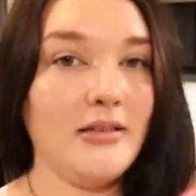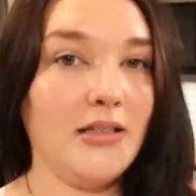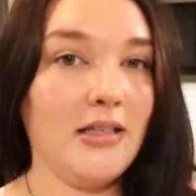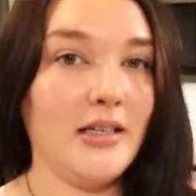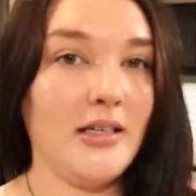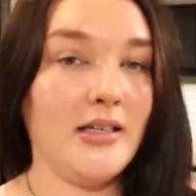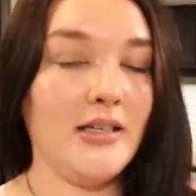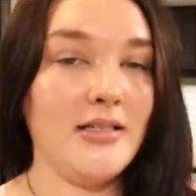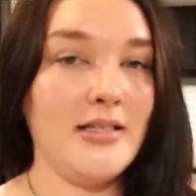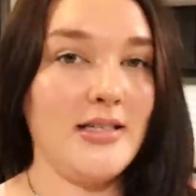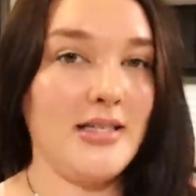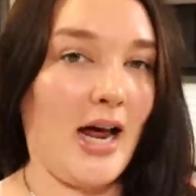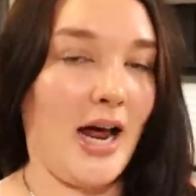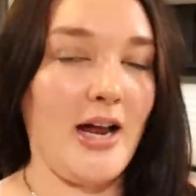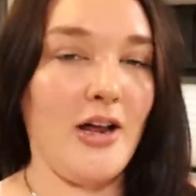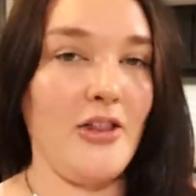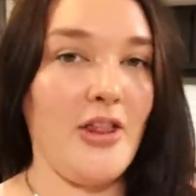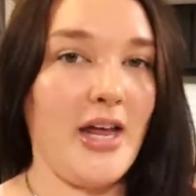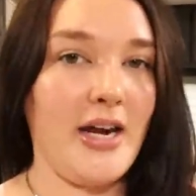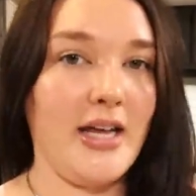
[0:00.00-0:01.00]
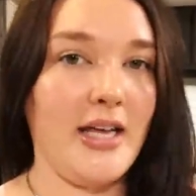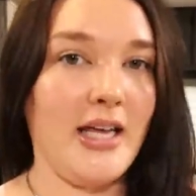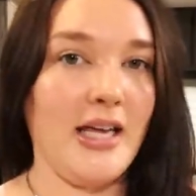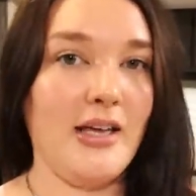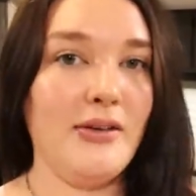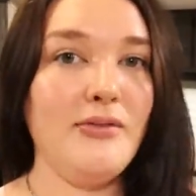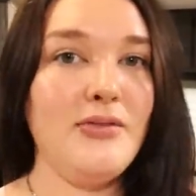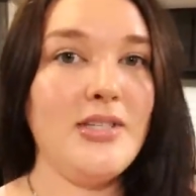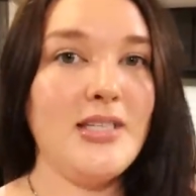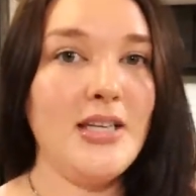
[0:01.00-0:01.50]
the style that it
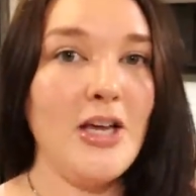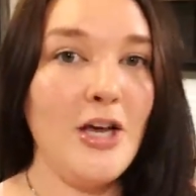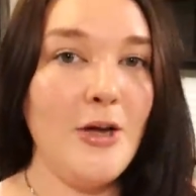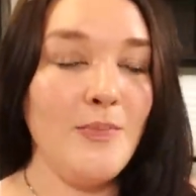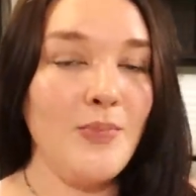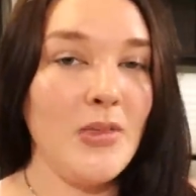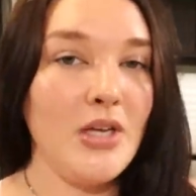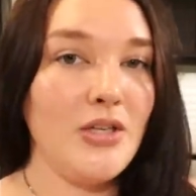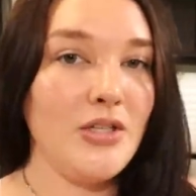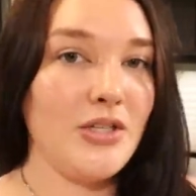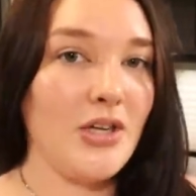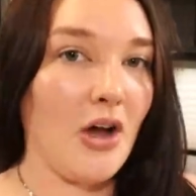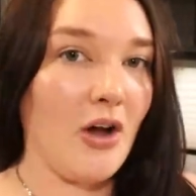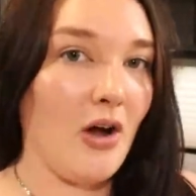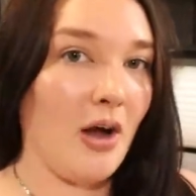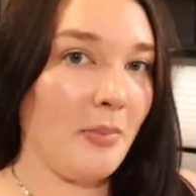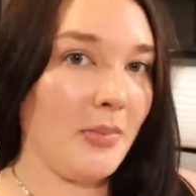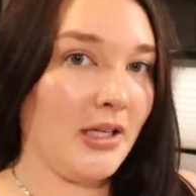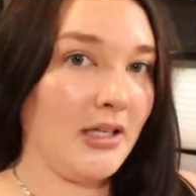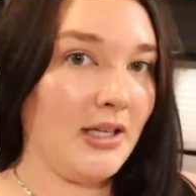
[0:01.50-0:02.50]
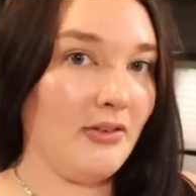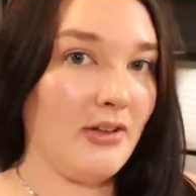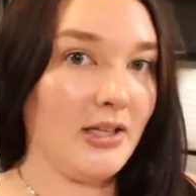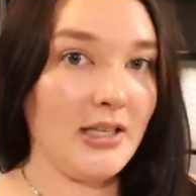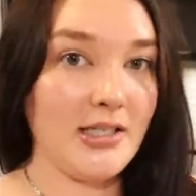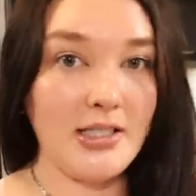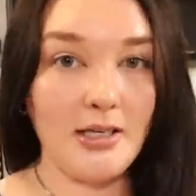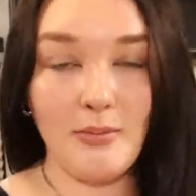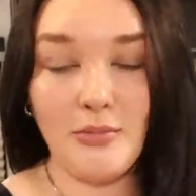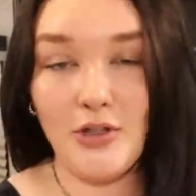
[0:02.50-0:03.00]
gives. So I'm going to leave a
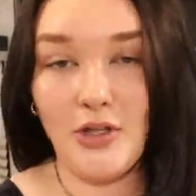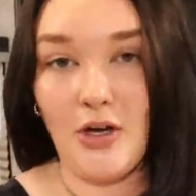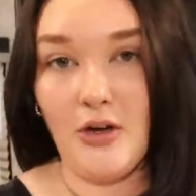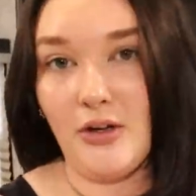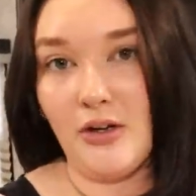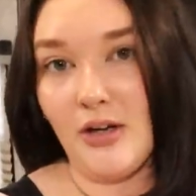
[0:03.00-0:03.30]
link down below.